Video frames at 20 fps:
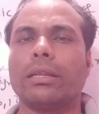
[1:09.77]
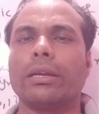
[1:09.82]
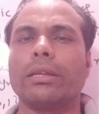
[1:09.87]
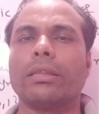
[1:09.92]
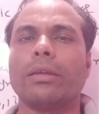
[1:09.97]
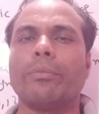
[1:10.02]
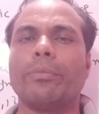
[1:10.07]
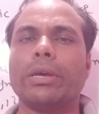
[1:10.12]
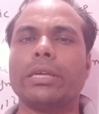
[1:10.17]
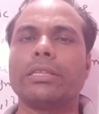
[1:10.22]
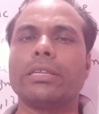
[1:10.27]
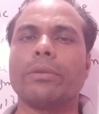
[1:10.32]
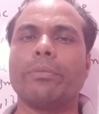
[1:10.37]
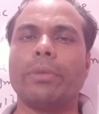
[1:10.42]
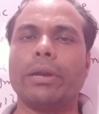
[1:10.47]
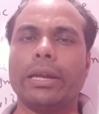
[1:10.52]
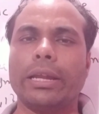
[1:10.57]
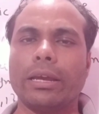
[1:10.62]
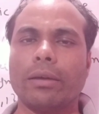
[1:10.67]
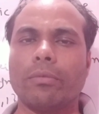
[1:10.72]
That is the basic
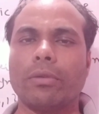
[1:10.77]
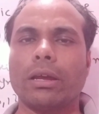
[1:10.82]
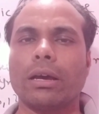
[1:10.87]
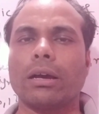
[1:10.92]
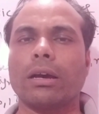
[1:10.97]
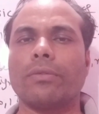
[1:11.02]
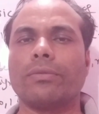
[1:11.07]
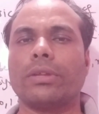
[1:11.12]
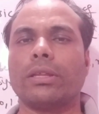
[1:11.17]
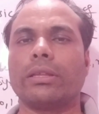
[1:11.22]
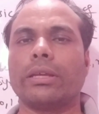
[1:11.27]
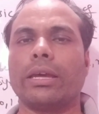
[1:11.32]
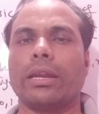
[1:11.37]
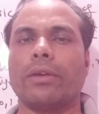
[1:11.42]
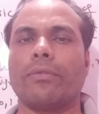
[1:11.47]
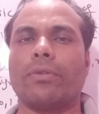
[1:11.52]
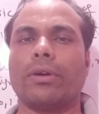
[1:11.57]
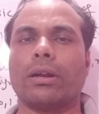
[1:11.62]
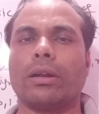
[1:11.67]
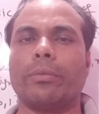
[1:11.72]
building block of the
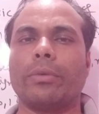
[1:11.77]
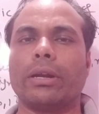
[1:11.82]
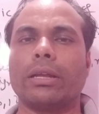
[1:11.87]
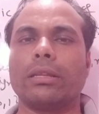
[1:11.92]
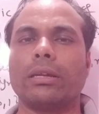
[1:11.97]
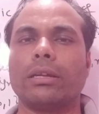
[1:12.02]
theory of automata.